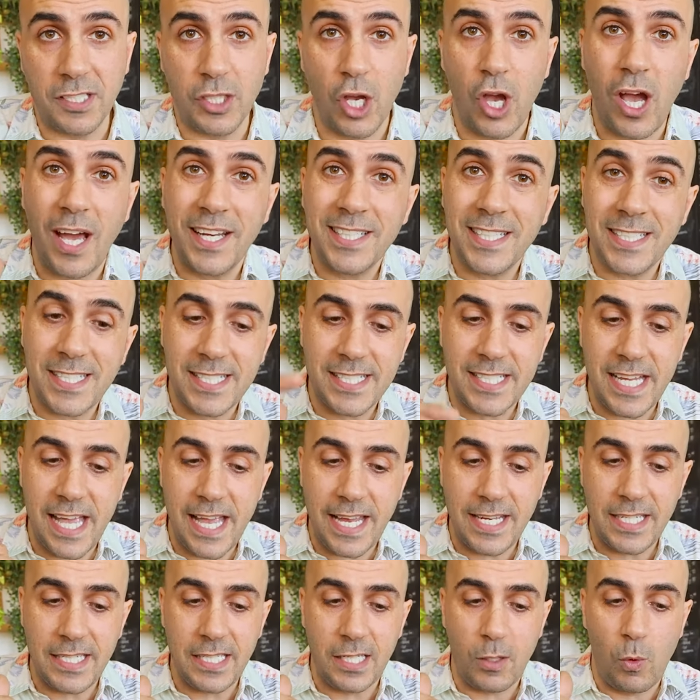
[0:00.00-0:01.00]
So
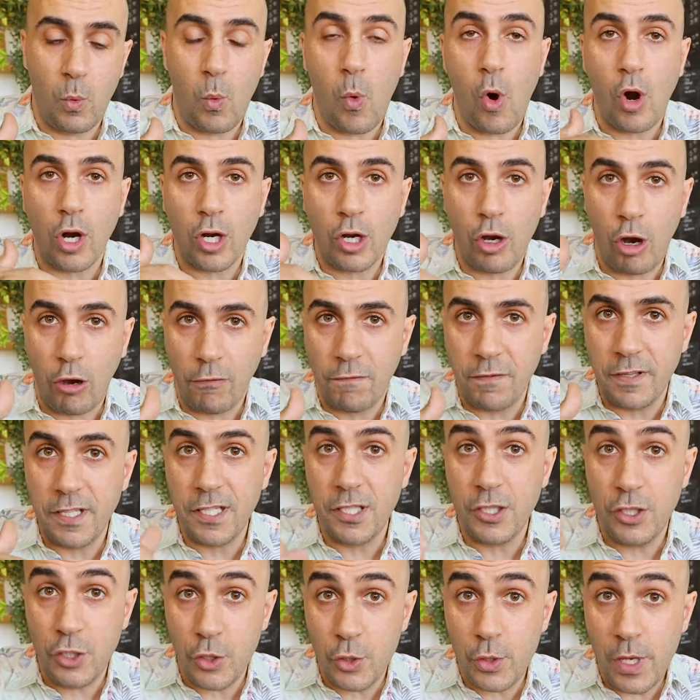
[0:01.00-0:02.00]
understanding what coffee
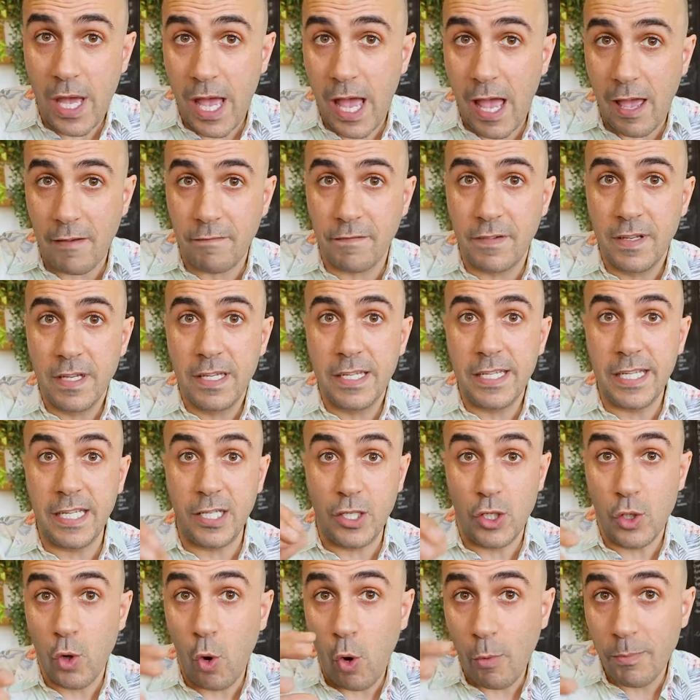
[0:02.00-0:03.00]
you have
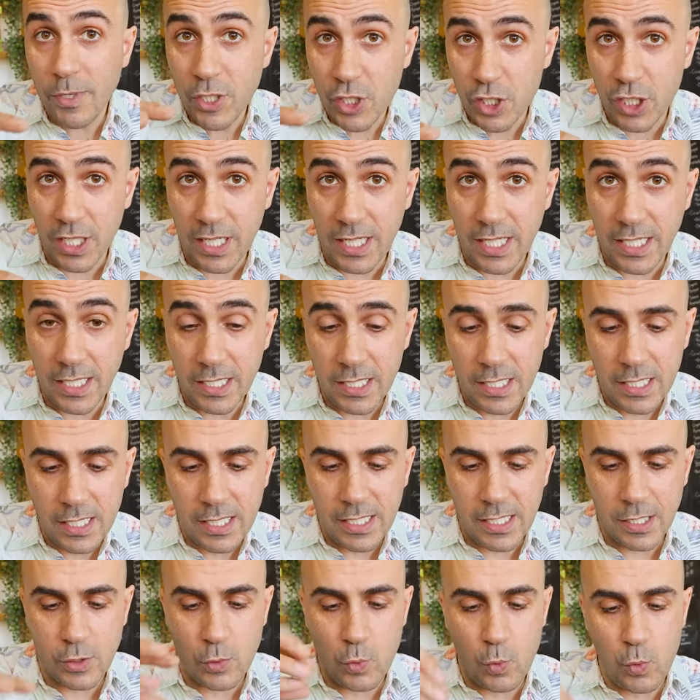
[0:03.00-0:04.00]
in your machine
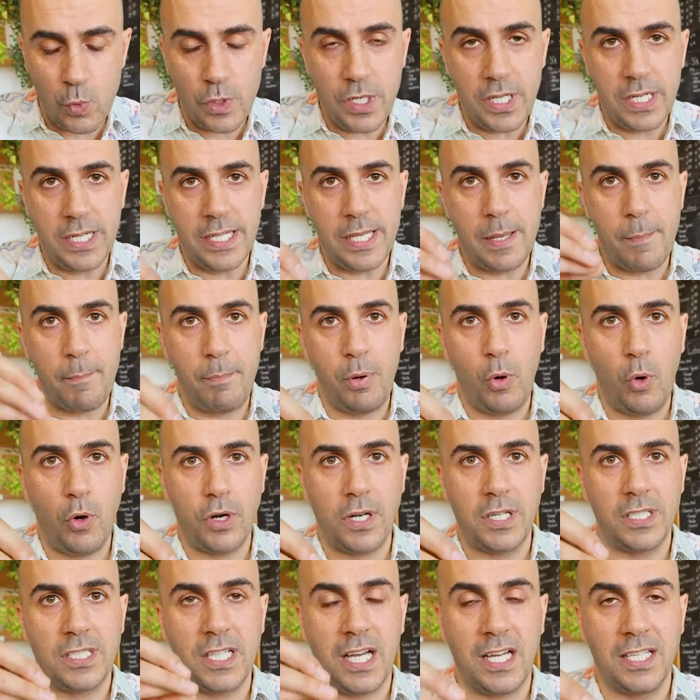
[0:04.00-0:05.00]
is really
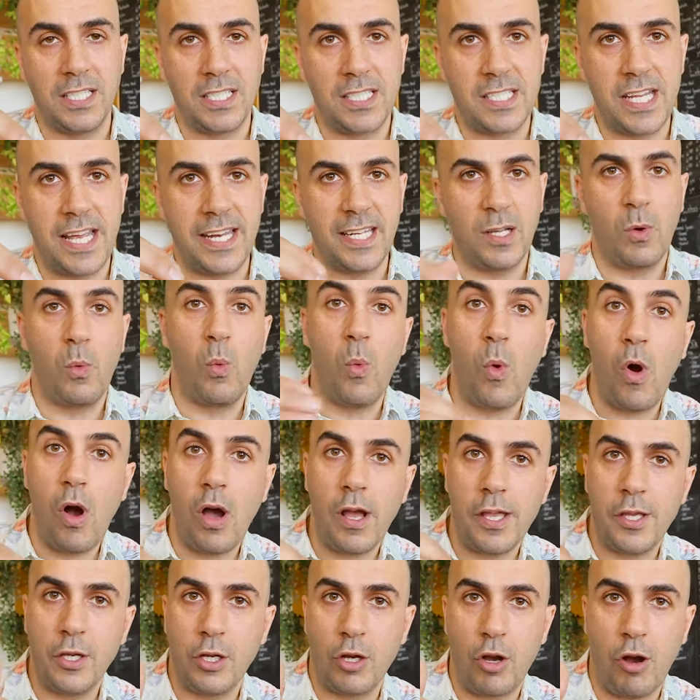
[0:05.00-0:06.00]
important to understanding
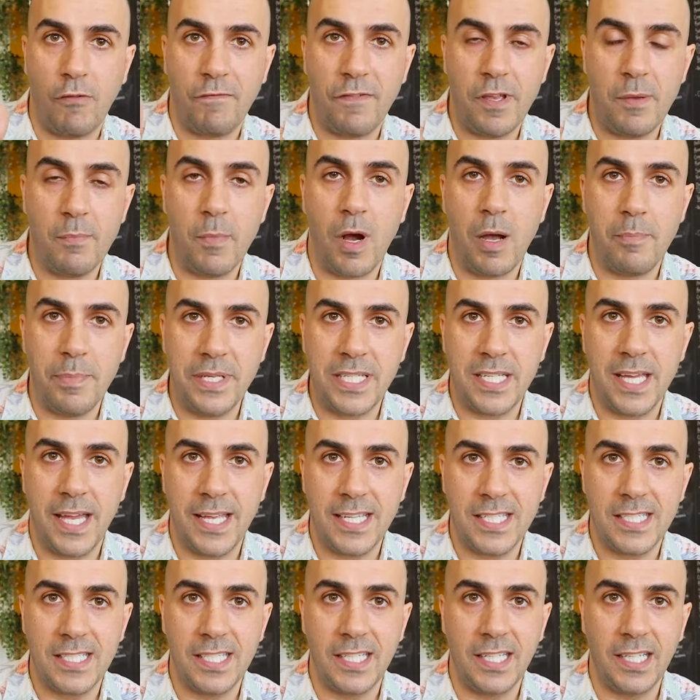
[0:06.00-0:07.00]
why your coffee might be
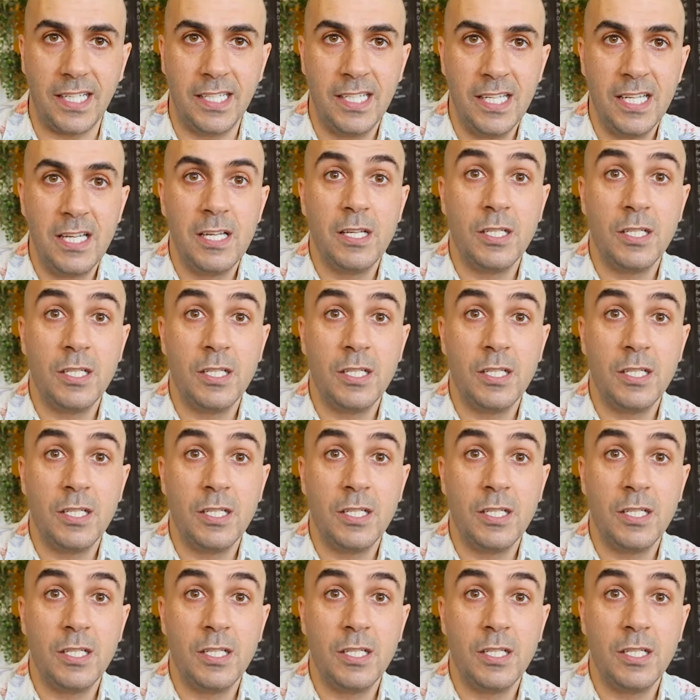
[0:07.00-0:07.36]
tasting